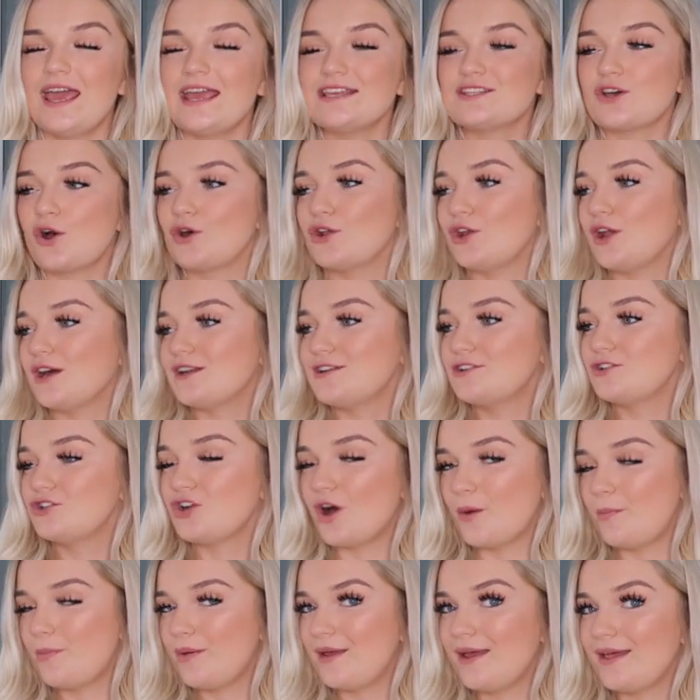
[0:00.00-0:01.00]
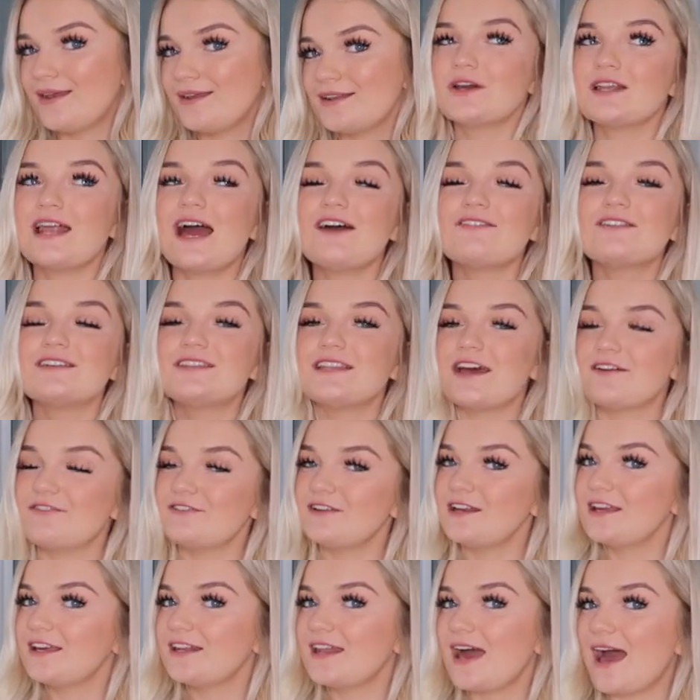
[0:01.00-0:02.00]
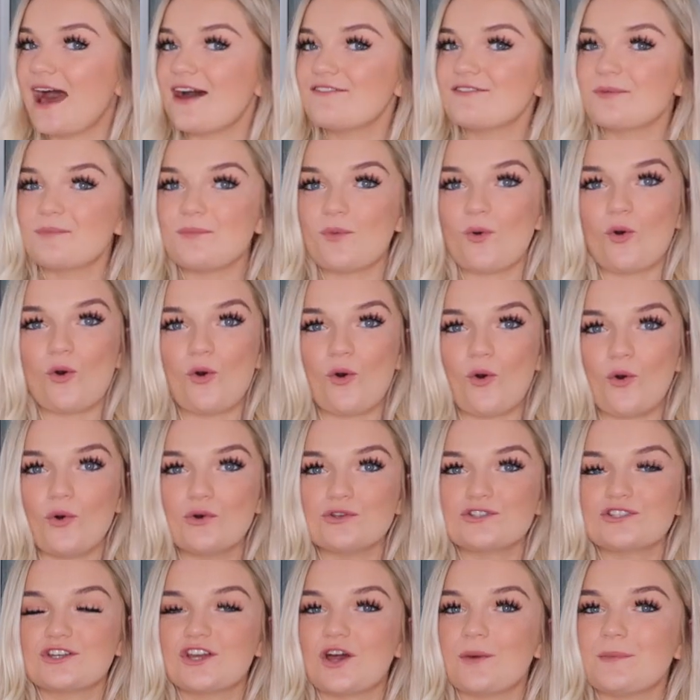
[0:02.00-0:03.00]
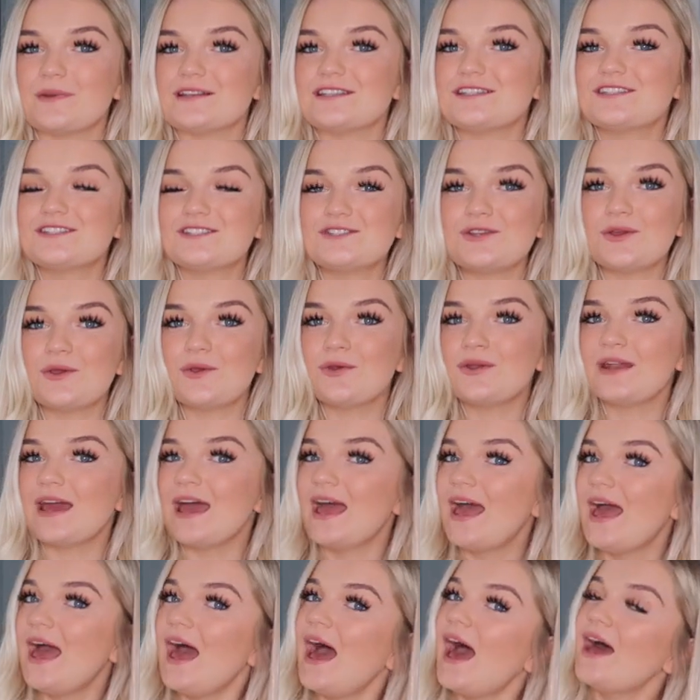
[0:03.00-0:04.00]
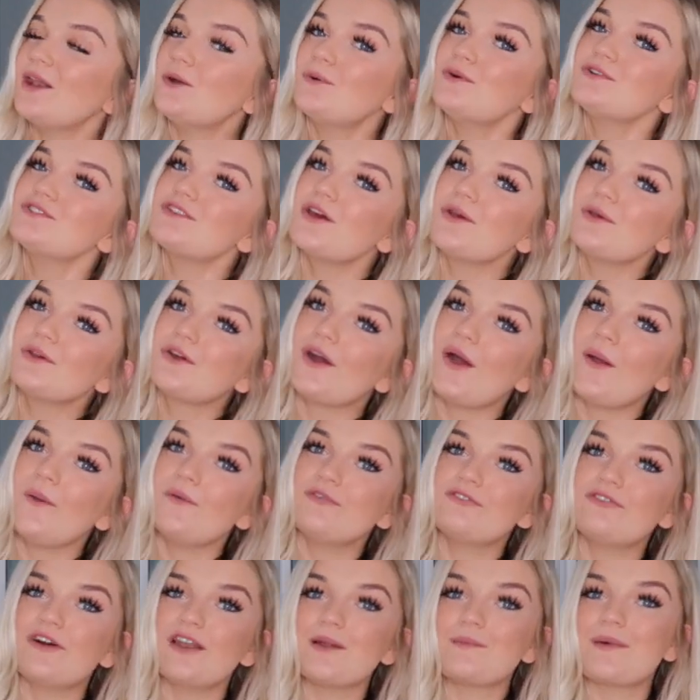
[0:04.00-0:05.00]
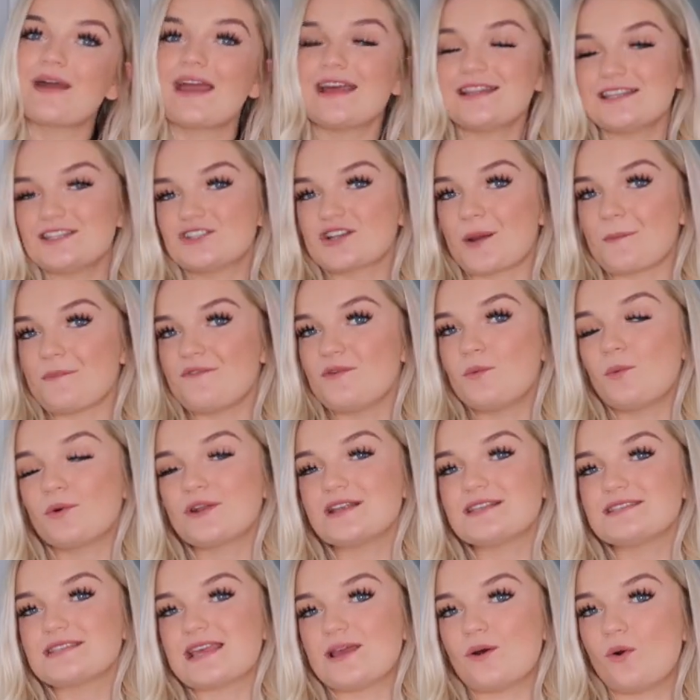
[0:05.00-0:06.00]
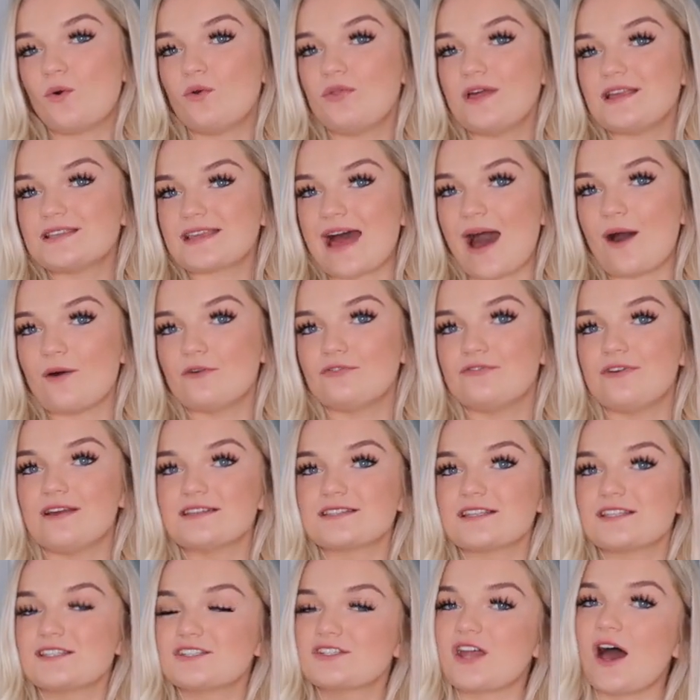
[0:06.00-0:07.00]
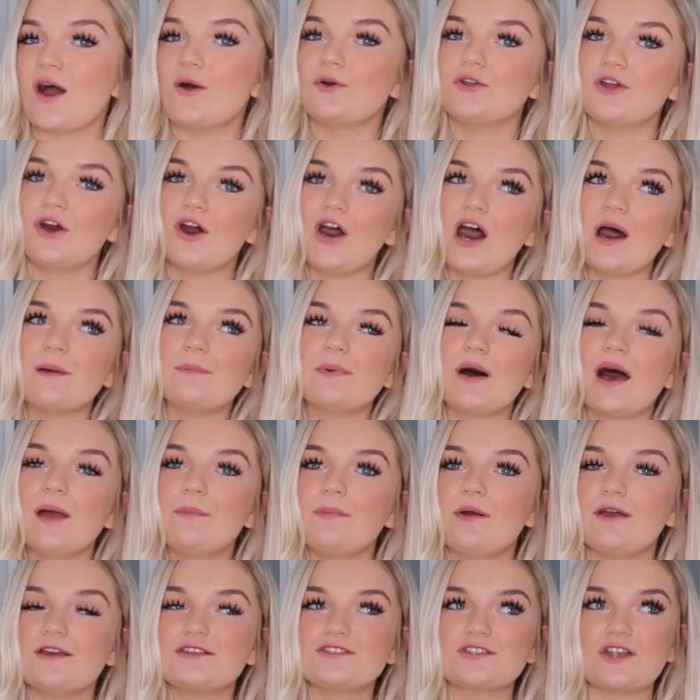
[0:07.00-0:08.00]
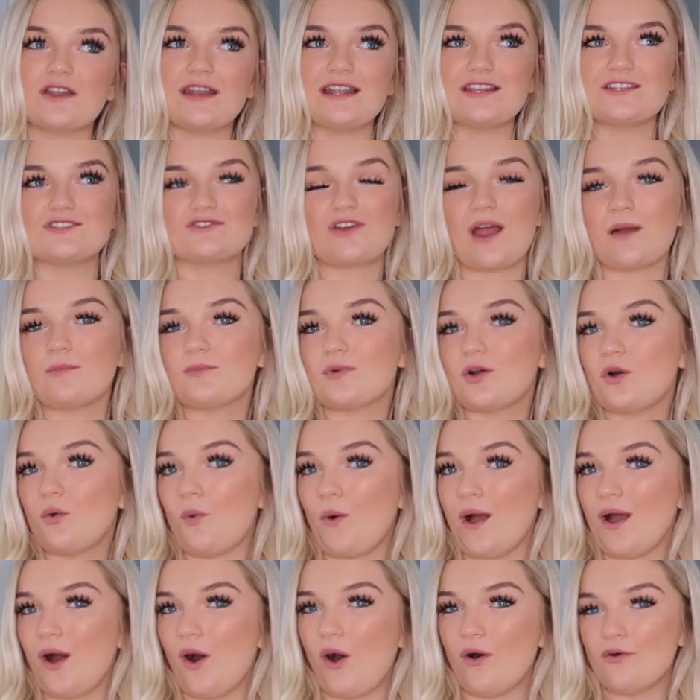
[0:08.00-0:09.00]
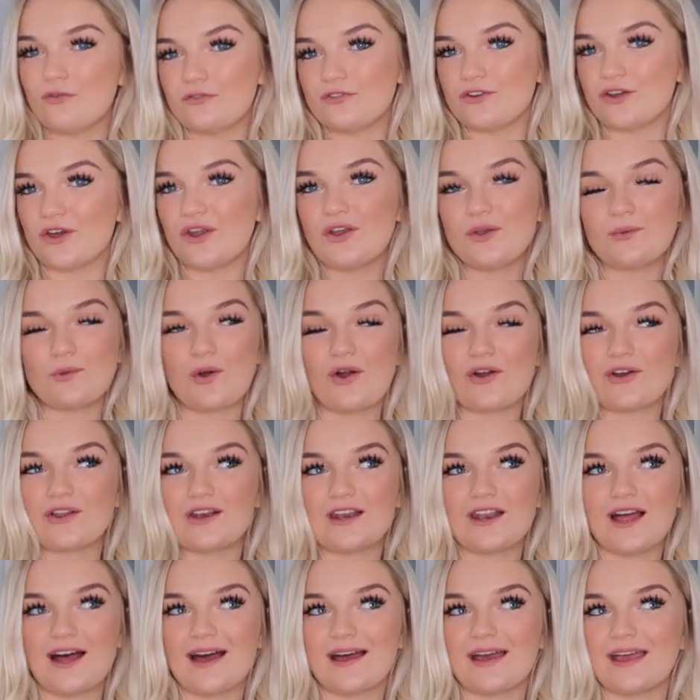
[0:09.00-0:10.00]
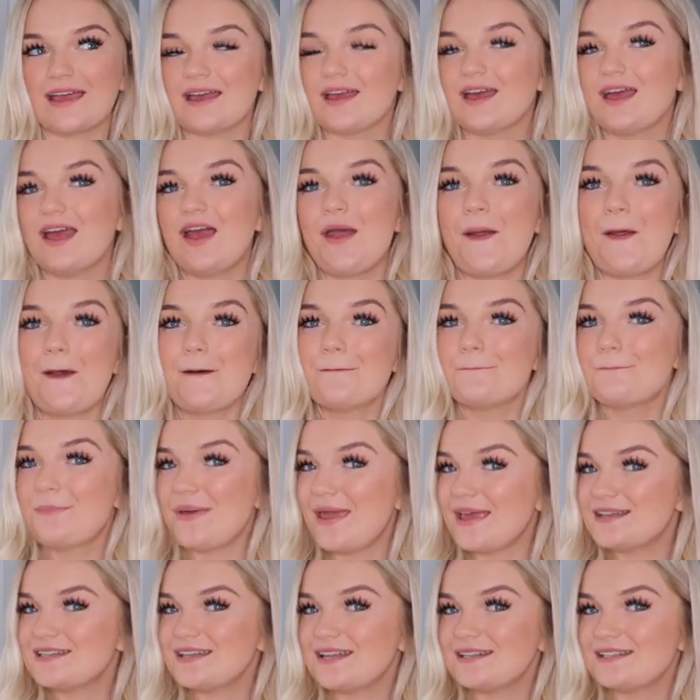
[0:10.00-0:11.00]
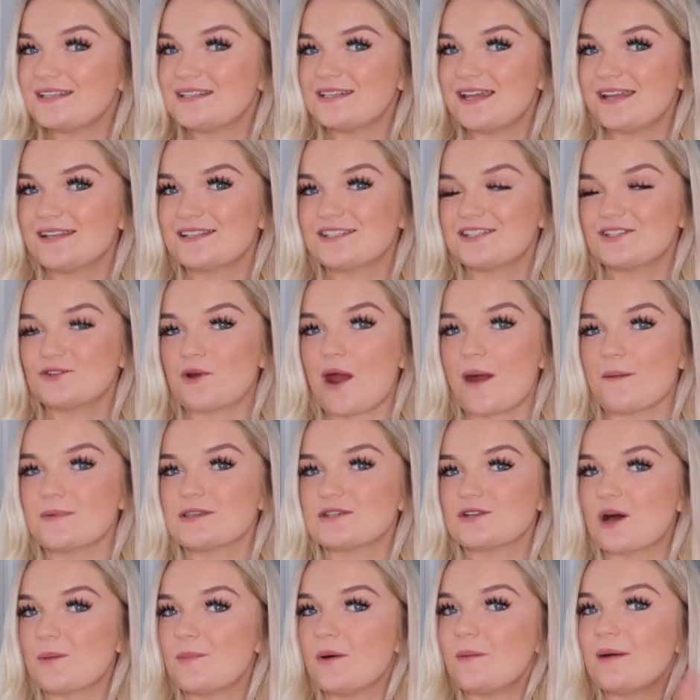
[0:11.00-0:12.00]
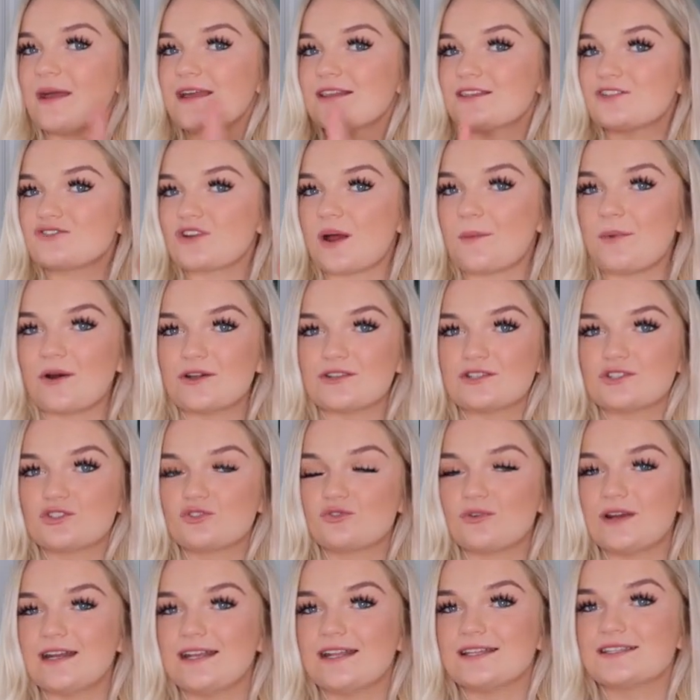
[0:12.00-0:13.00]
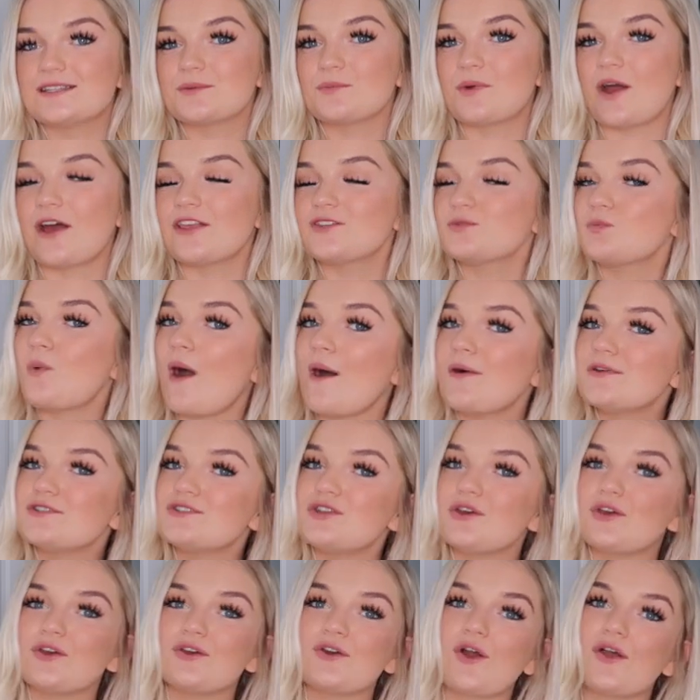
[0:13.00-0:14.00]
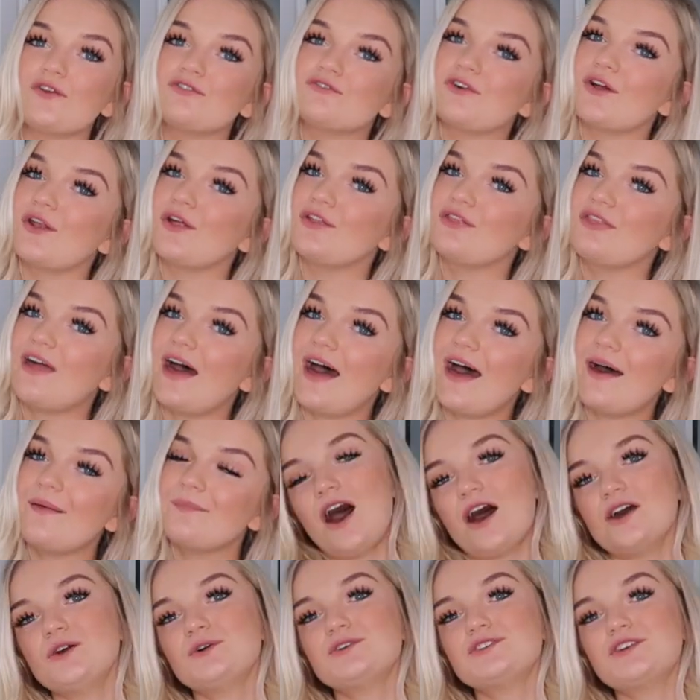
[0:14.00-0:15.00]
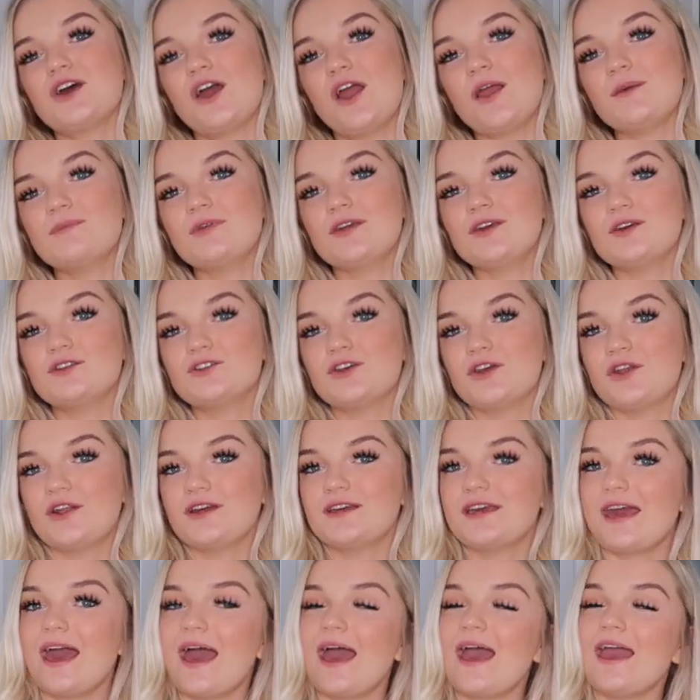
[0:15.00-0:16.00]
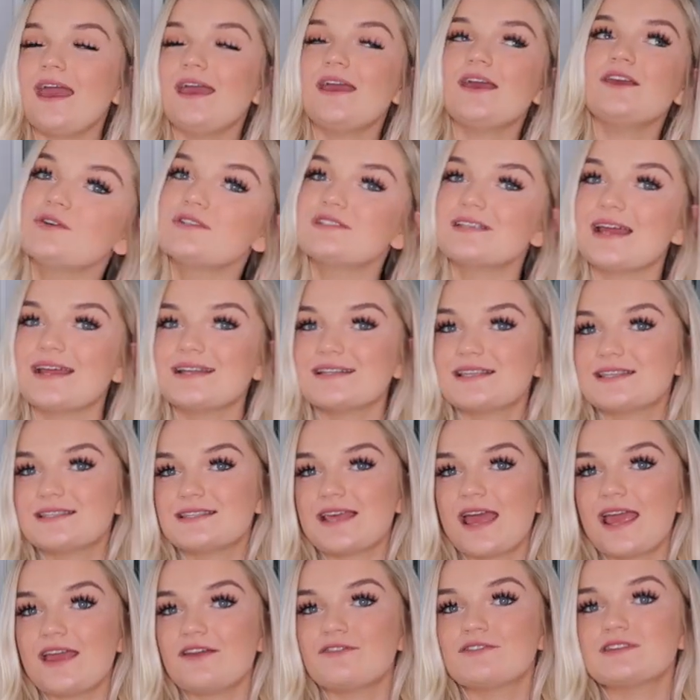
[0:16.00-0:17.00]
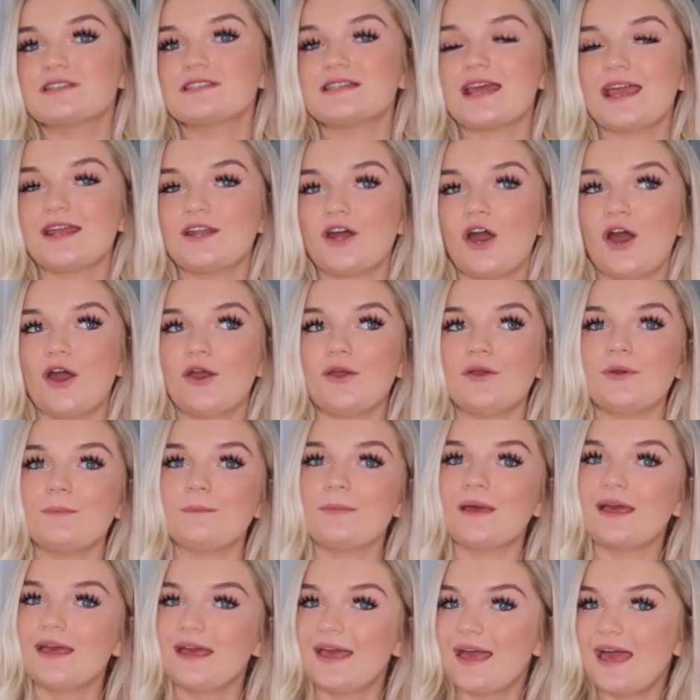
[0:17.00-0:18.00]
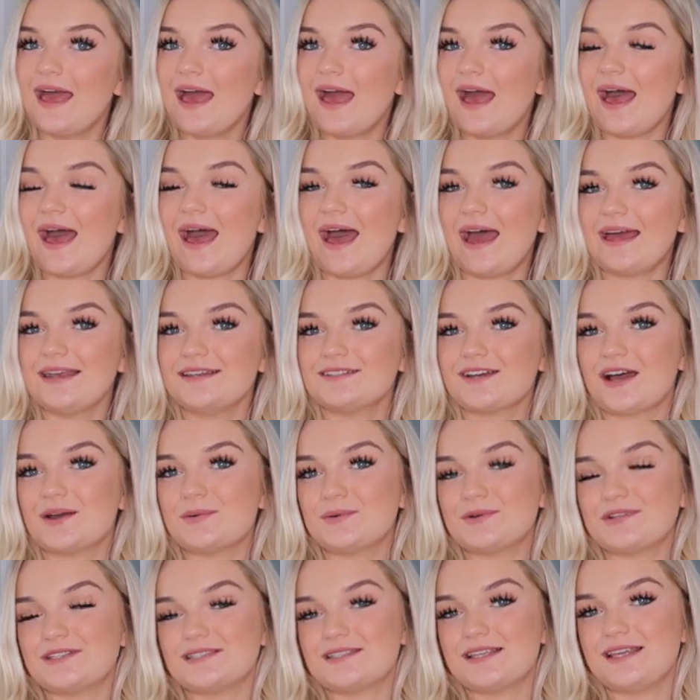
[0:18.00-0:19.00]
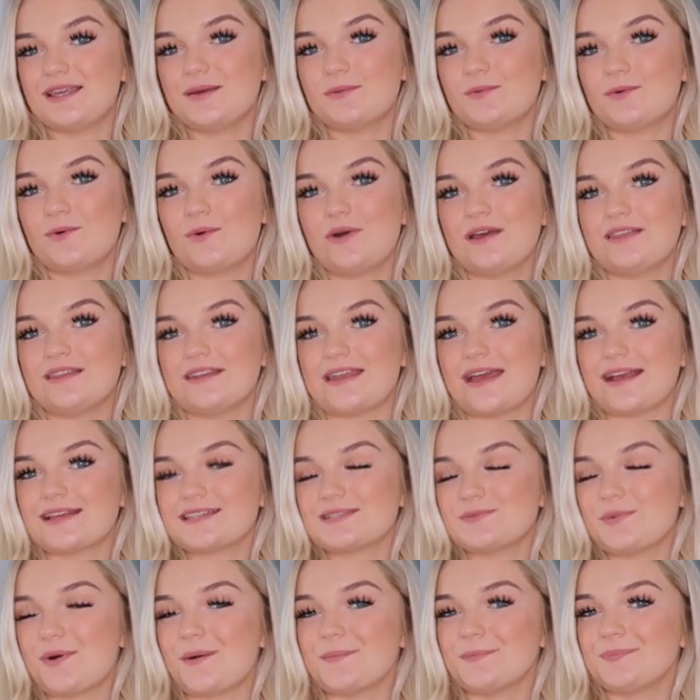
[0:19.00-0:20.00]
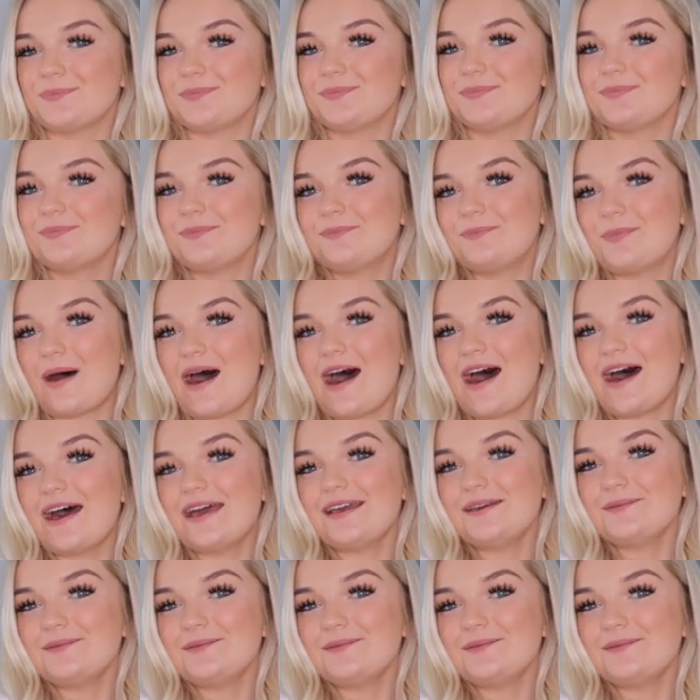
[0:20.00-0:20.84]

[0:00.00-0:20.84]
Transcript: is online shopping. We're definitely gonna have more hauls coming soon, and also go follow my Instagram if you want to see all these outfits styled up. I post on Instagram quite often, I'm not gonna lie, a bit addicted to Instagram, so I'll put my Instagram on screen somewhere as well, so you can go follow that. I also hope that you're doing okay, you're staying safe, staying home, and I will see you all in the next one. Bye.